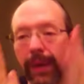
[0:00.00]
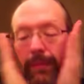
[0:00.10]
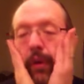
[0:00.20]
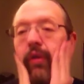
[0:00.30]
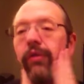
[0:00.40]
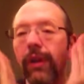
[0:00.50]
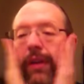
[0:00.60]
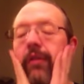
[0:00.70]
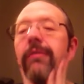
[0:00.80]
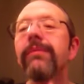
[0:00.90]

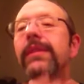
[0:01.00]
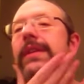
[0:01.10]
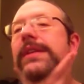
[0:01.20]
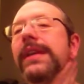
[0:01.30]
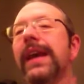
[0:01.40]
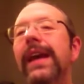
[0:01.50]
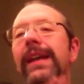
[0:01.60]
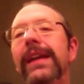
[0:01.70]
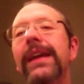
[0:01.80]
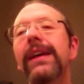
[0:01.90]
moisturizer.
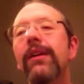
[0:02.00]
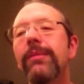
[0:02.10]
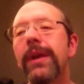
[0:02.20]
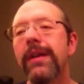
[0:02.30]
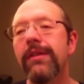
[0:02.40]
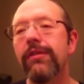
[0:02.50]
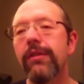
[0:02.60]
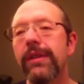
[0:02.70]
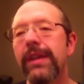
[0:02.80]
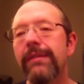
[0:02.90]
And hope you guys
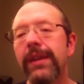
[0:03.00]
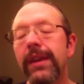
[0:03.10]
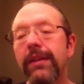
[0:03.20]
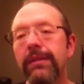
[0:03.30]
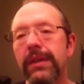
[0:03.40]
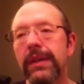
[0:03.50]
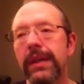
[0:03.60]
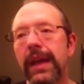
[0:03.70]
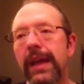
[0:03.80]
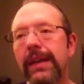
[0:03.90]
enjoyed that video,
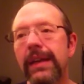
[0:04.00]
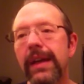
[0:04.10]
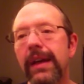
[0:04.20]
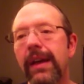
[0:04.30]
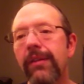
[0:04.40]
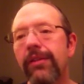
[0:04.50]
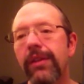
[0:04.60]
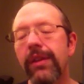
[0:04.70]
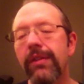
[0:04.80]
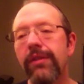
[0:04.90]
and I'll
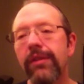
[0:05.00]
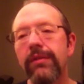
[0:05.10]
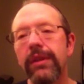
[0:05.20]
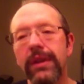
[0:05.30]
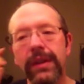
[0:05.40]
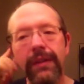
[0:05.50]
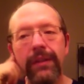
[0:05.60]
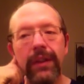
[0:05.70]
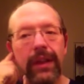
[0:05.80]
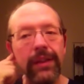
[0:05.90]
see you soon
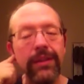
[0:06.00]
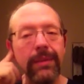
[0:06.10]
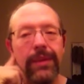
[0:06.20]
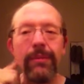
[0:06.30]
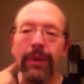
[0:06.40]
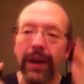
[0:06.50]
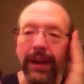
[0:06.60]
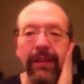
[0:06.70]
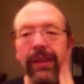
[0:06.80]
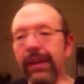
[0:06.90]
about some other
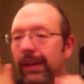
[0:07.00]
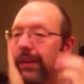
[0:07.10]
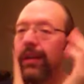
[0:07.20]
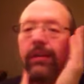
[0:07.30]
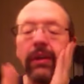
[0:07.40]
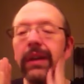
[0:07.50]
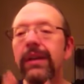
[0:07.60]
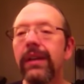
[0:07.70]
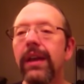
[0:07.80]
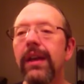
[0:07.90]
products I need to
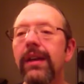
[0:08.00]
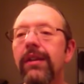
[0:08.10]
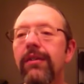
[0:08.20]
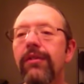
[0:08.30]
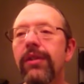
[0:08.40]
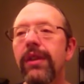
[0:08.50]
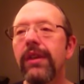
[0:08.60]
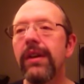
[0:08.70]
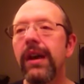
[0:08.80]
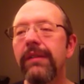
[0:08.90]
use
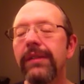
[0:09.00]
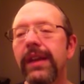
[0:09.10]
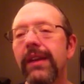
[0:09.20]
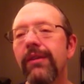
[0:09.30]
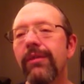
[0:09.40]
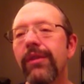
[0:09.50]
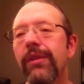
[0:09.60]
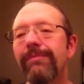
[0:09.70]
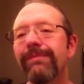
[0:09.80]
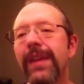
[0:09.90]
on video.
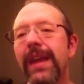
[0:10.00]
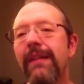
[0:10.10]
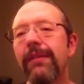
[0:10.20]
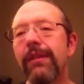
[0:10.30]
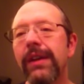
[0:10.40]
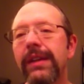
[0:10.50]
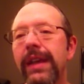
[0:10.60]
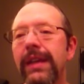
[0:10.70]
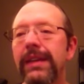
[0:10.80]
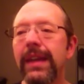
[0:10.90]
So have a great
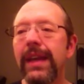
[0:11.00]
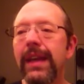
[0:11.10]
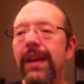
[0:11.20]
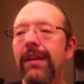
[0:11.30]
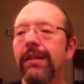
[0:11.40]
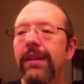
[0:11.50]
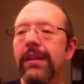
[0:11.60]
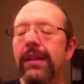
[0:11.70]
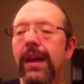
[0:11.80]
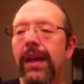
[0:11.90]
day, take care,
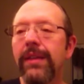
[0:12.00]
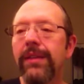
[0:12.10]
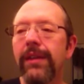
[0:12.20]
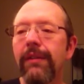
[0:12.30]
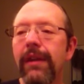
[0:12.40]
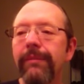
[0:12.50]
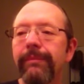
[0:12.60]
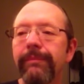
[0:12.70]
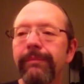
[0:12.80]
see you around.